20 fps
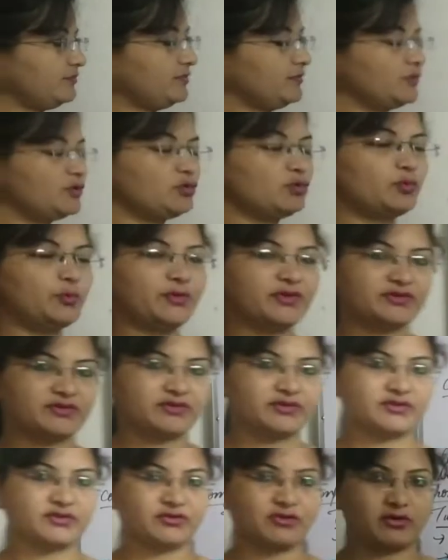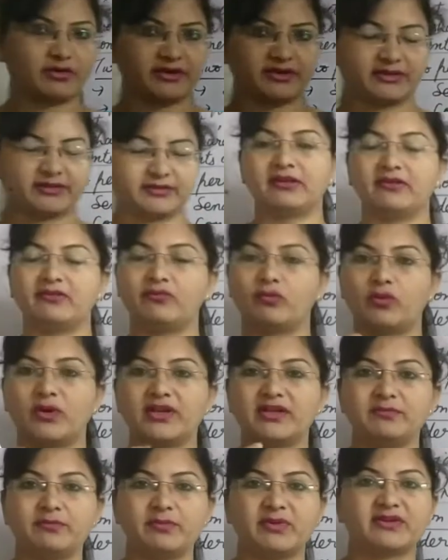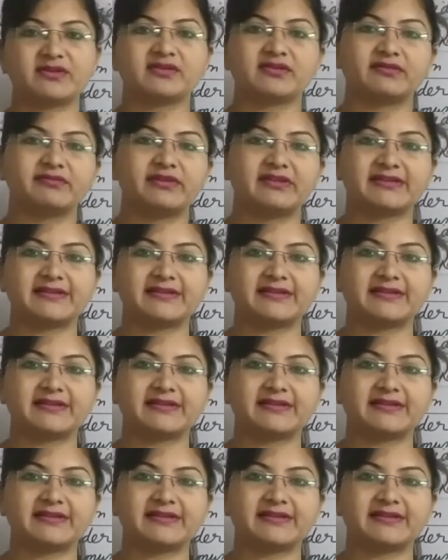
two persons talking. If one person will